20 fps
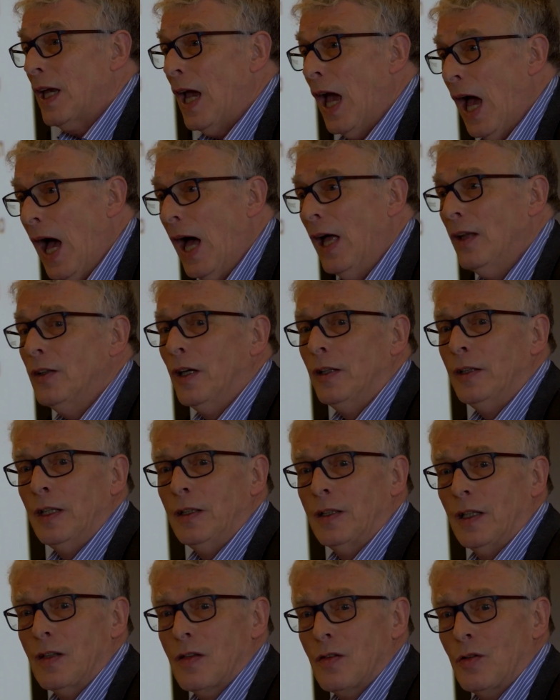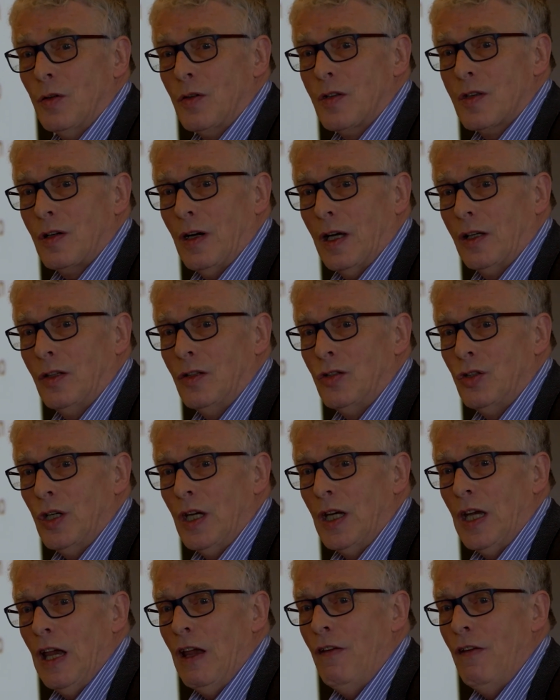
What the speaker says: can an industrial strategy,